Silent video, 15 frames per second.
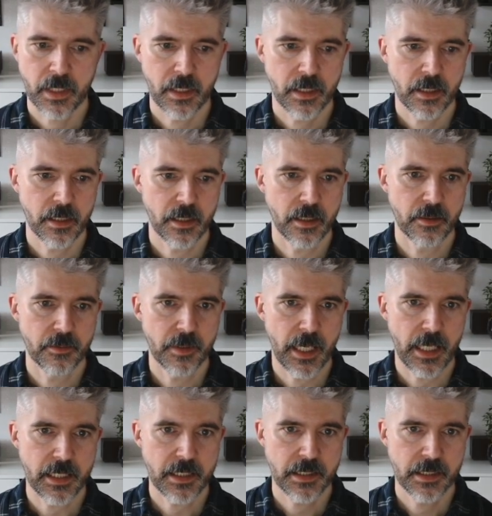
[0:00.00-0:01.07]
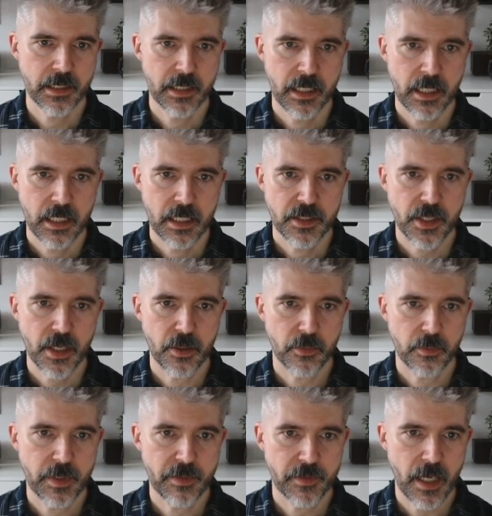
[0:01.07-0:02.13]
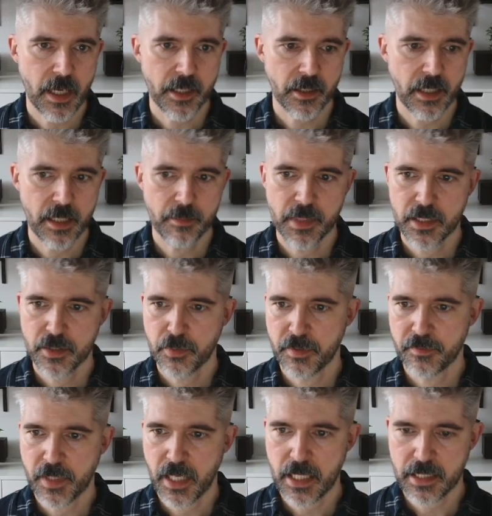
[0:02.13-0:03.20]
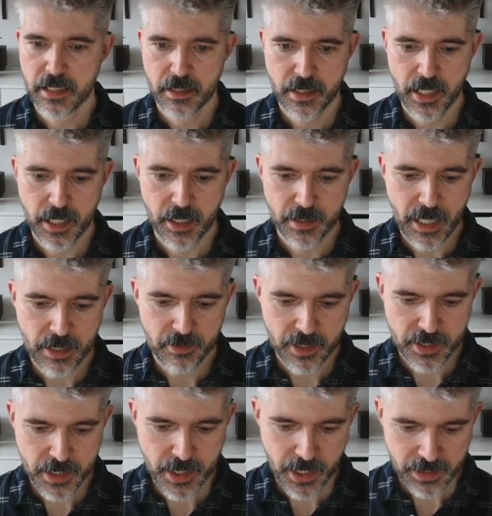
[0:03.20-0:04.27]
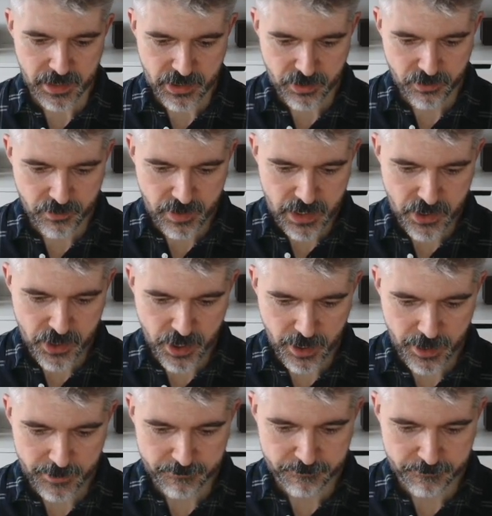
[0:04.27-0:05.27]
All right. So we've got our image, we've got it there. Now let's take the screenshot.